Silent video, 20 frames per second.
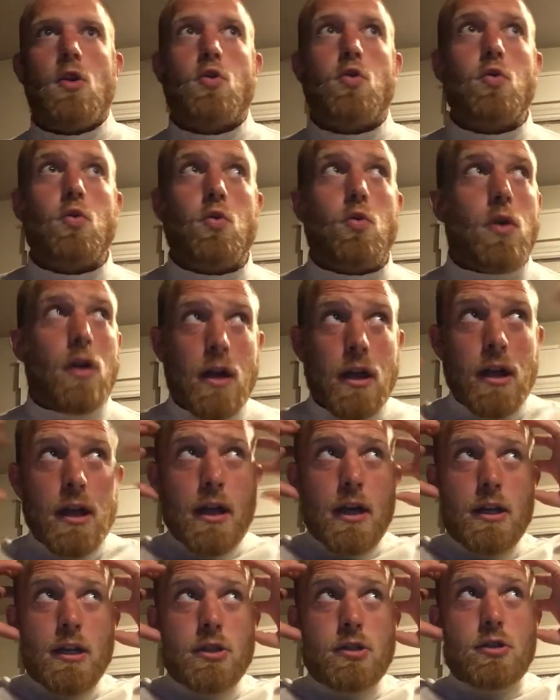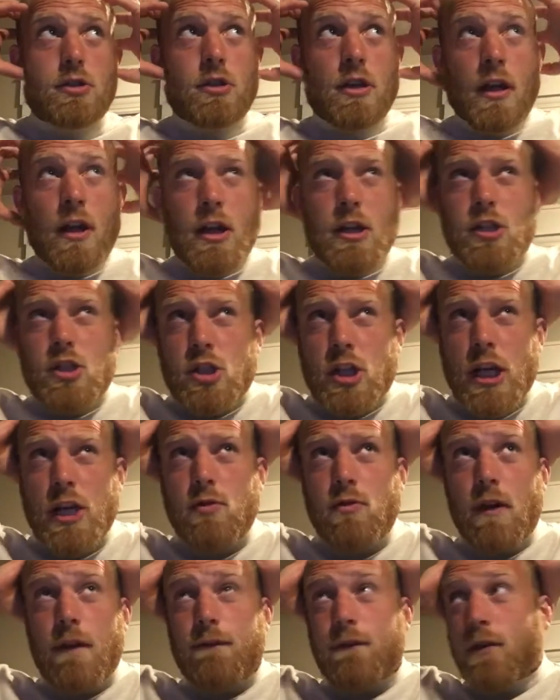Ooh,
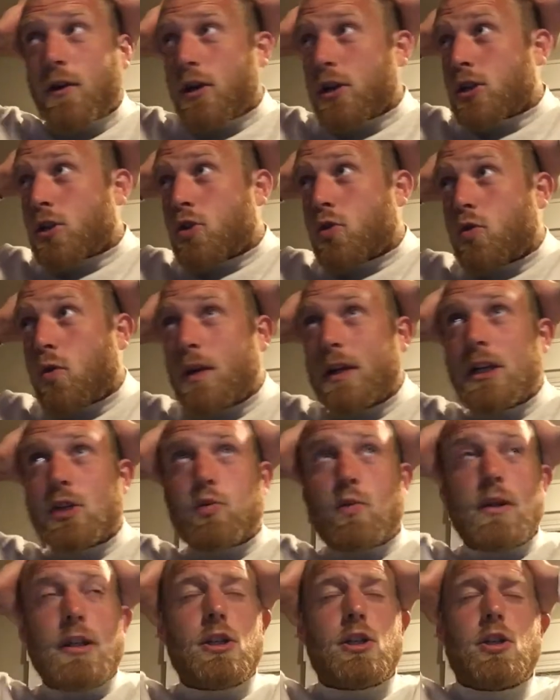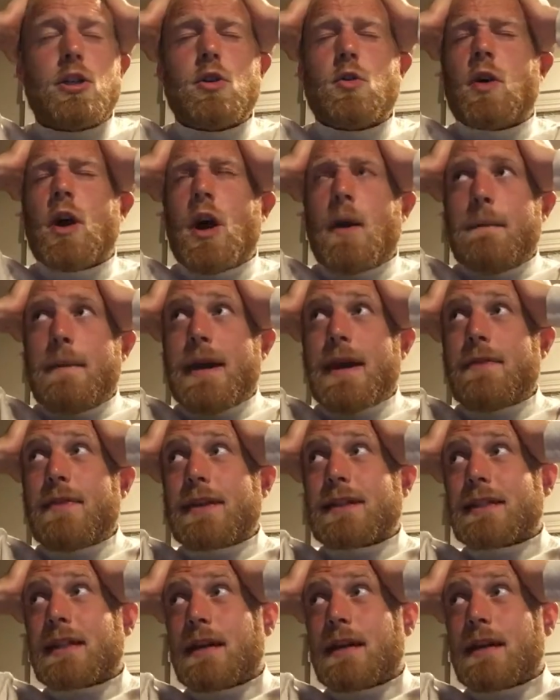January 1st, 2022. Man, that's